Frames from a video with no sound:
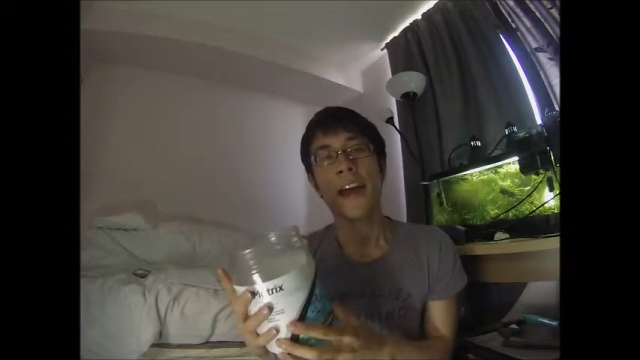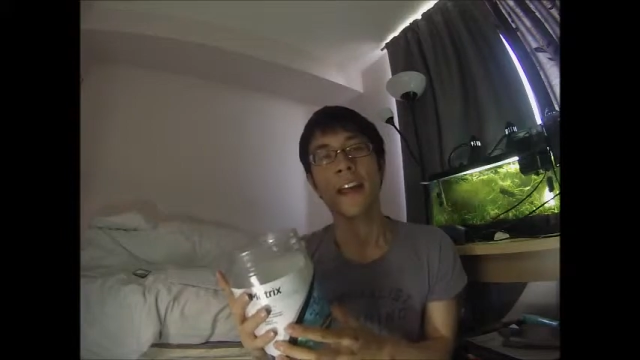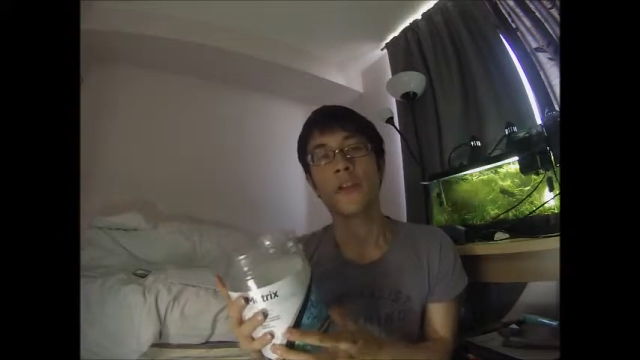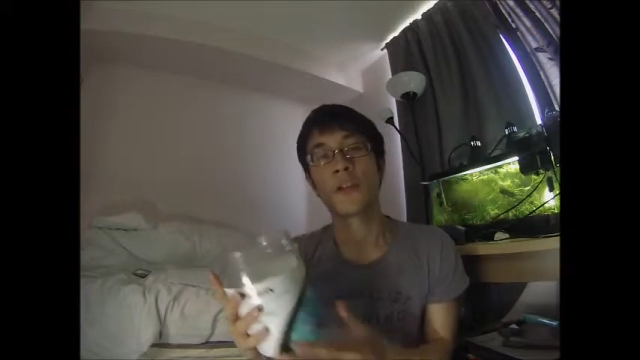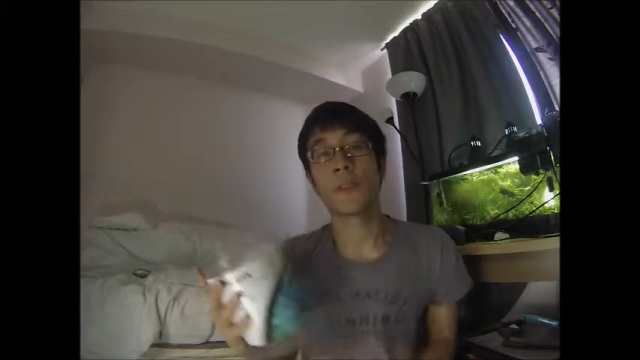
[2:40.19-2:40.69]

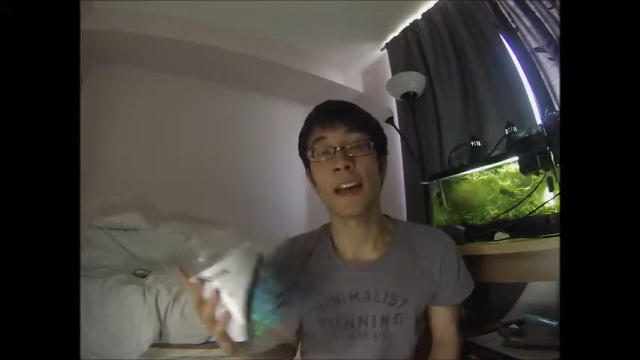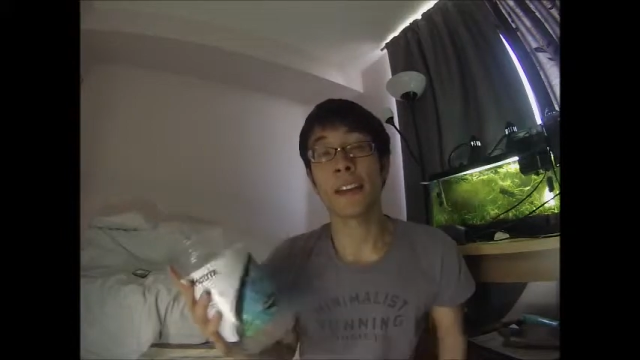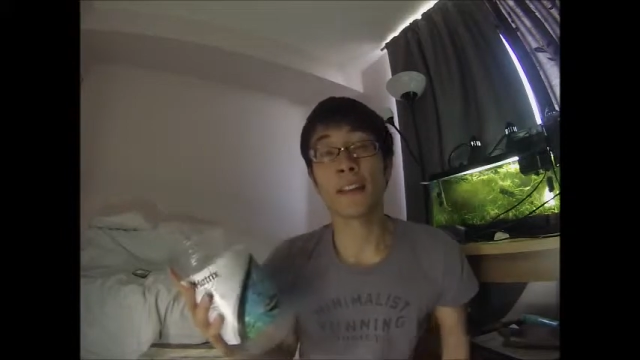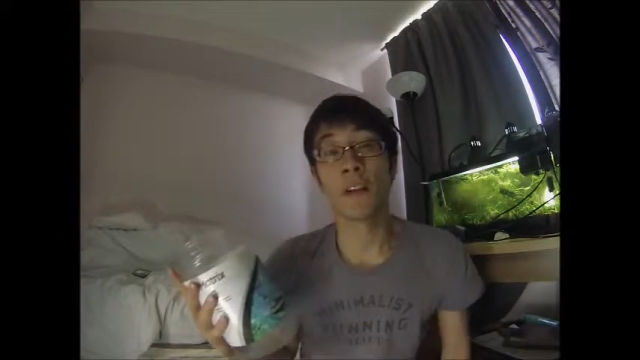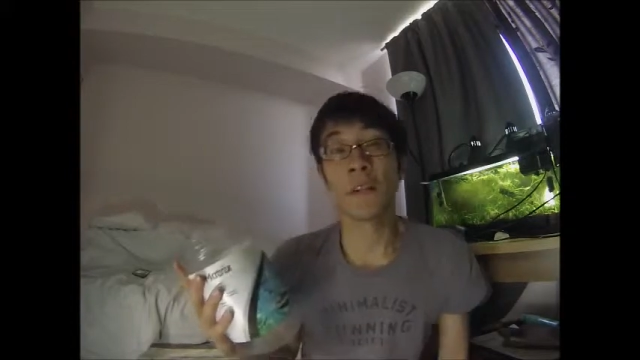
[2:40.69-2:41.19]
and your
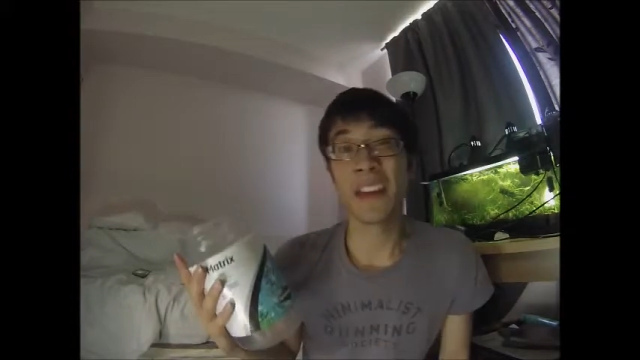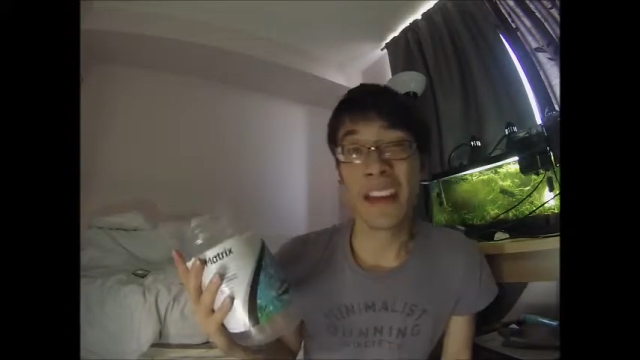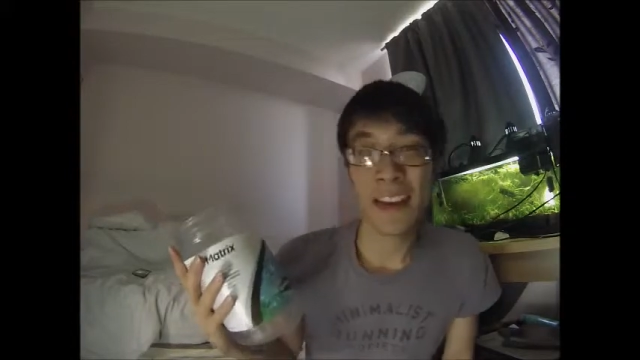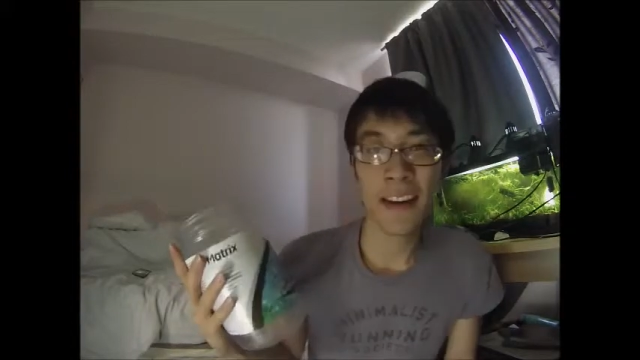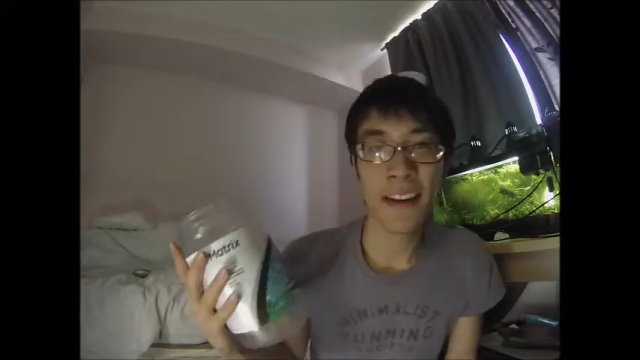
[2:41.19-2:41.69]
plants sort of
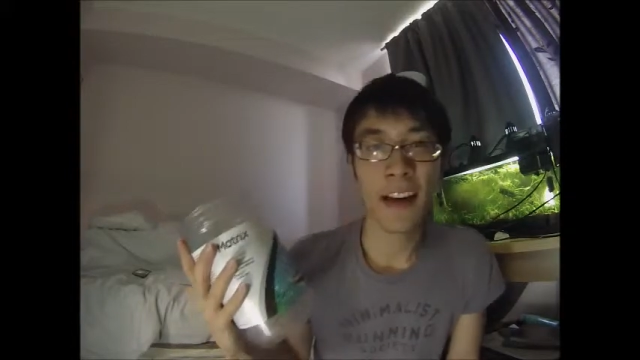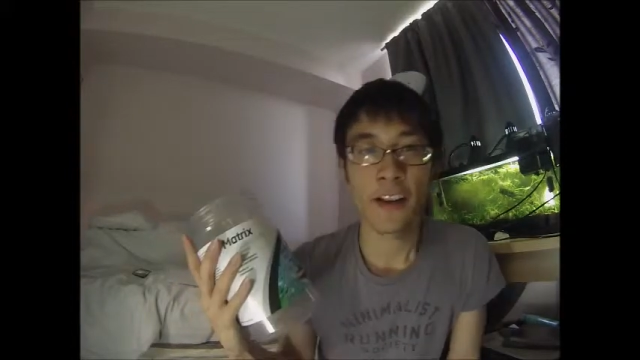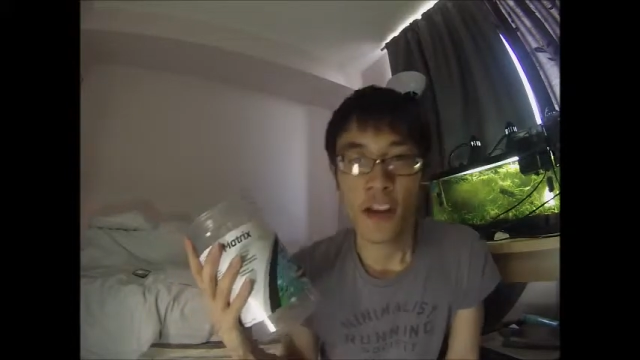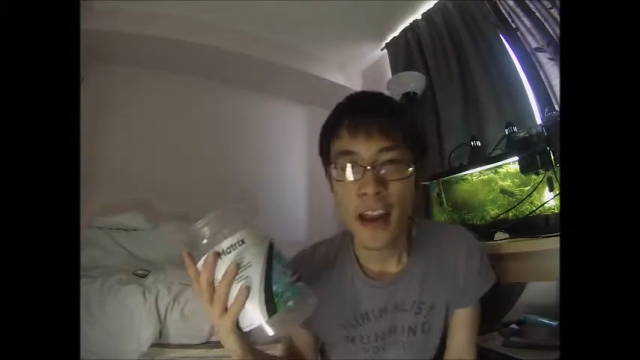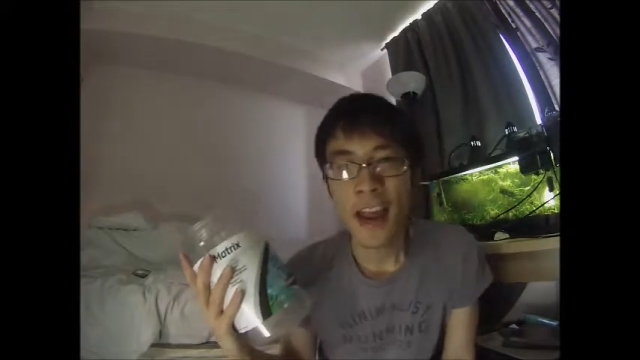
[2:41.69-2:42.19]
need
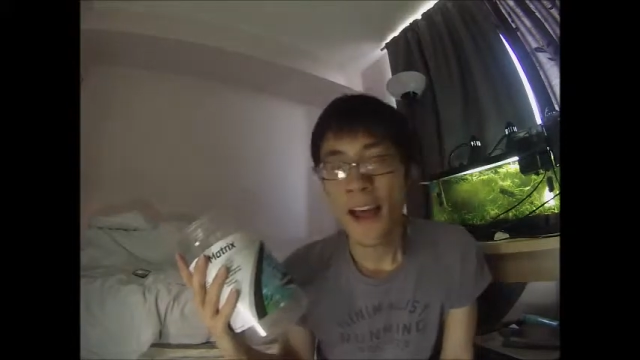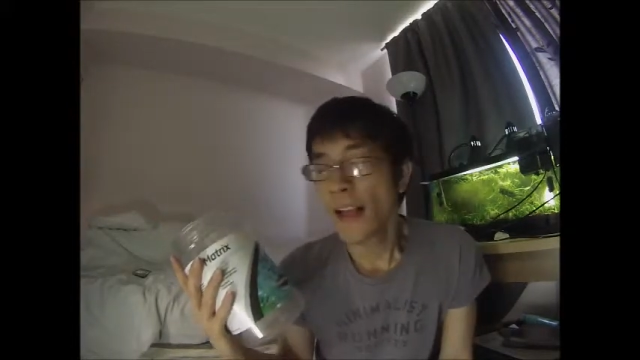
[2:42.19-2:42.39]
nitrate.